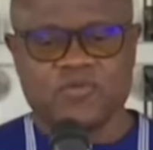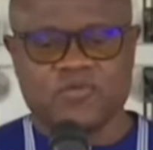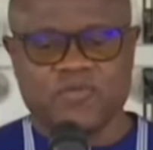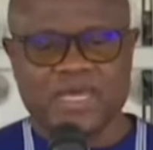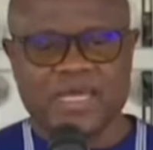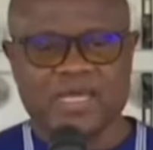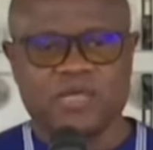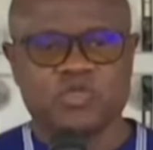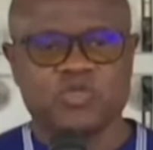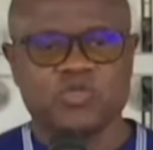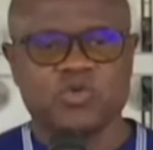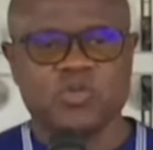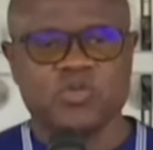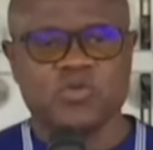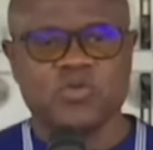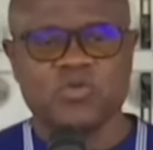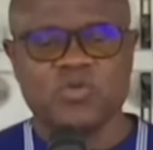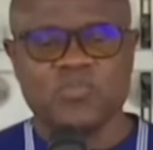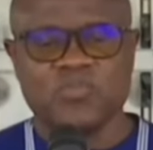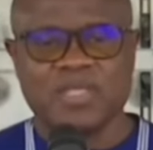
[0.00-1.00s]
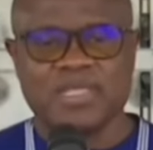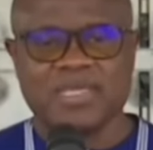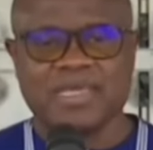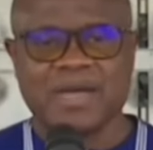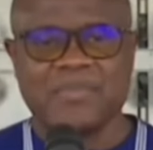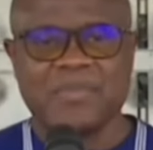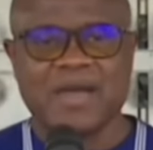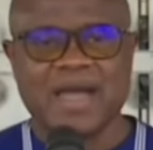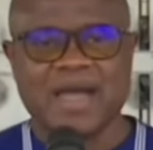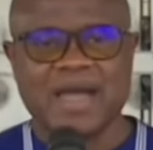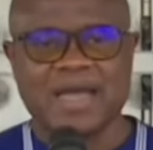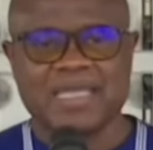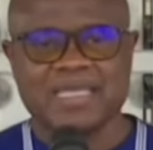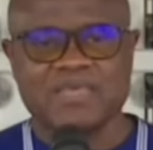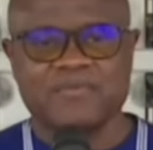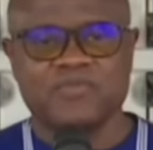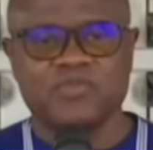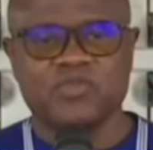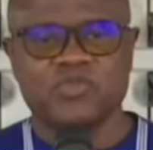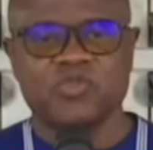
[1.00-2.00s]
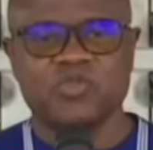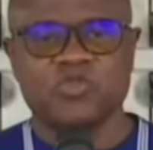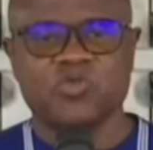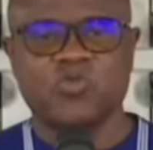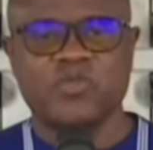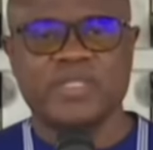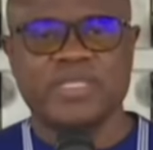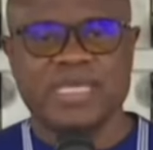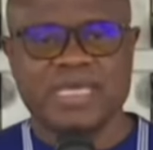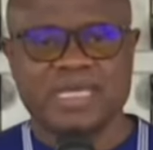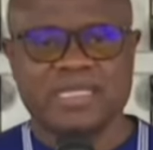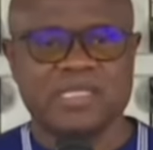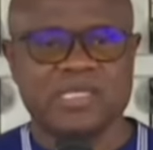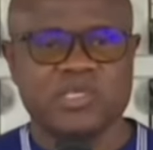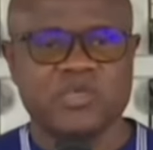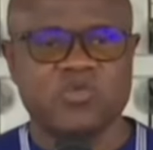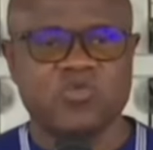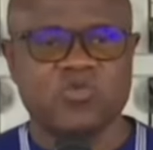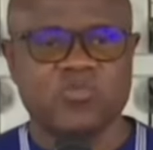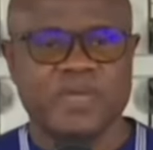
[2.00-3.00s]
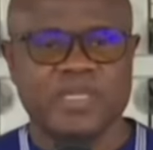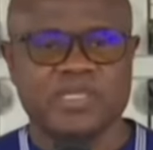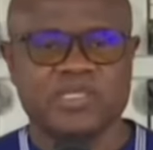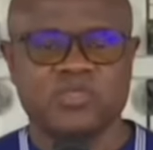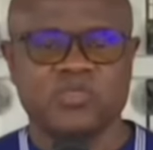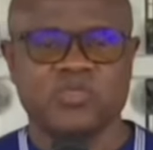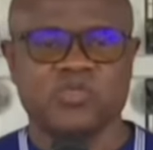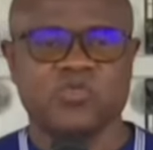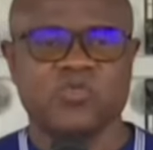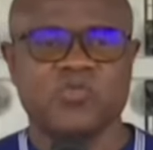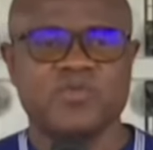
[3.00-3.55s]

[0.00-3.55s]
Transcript: the medicine reaches the last mile, right down to the village level.